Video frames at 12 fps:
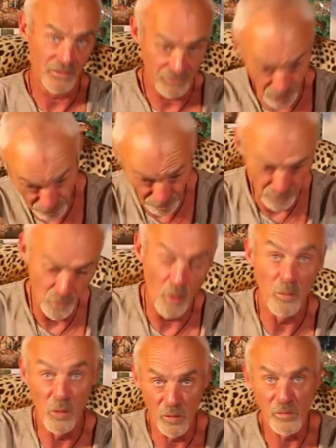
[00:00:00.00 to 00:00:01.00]
and I sort of
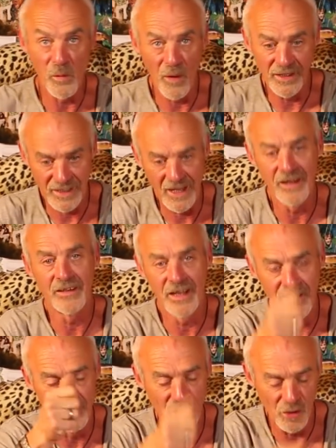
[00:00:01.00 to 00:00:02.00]
wobbled my way down
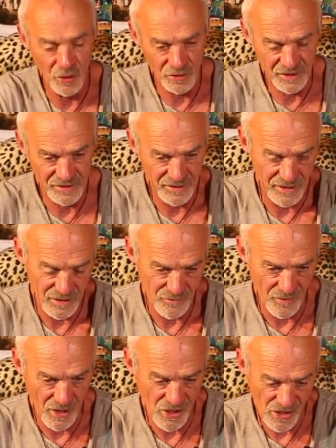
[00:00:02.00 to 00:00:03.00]
there and hooked into this
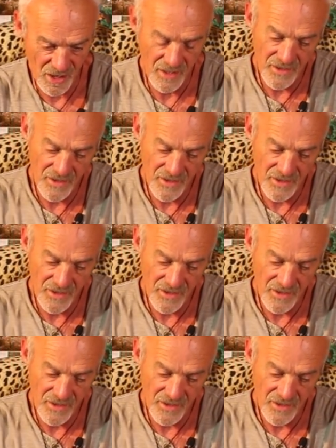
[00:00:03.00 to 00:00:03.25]
fish,